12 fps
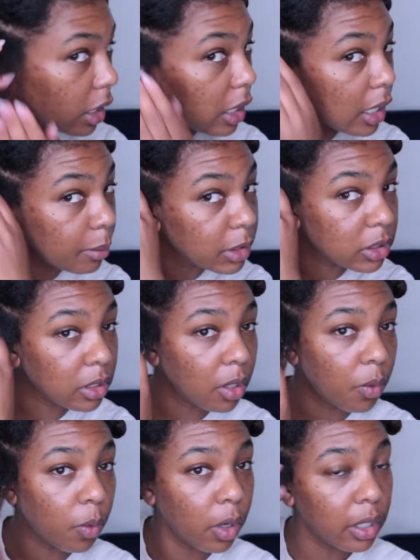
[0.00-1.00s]
then I'm just
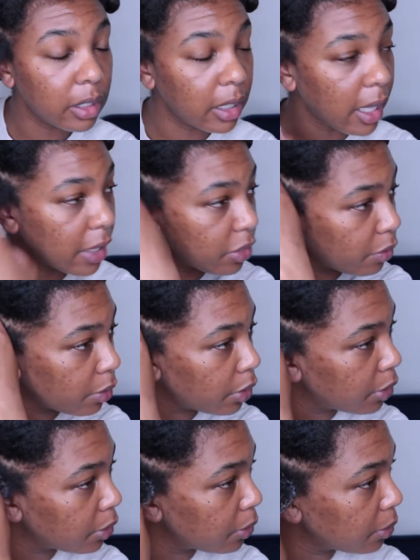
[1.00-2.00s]
gonna work that
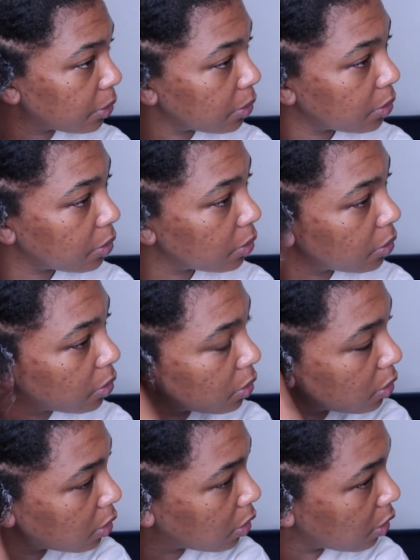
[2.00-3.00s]
through,
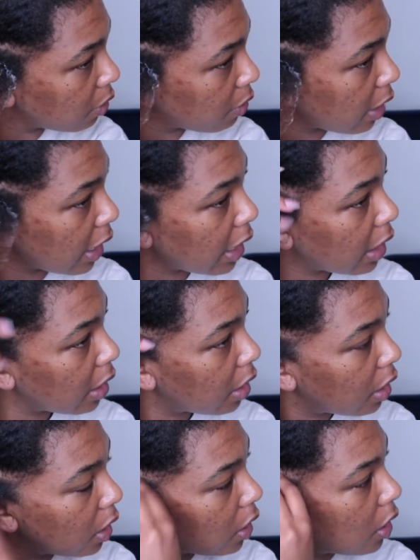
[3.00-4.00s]
right?
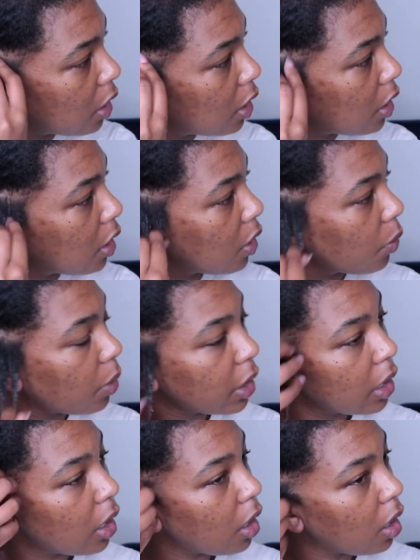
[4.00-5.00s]

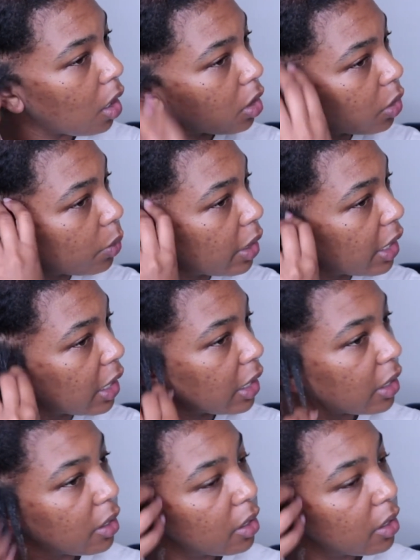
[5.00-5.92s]
Work it all the way,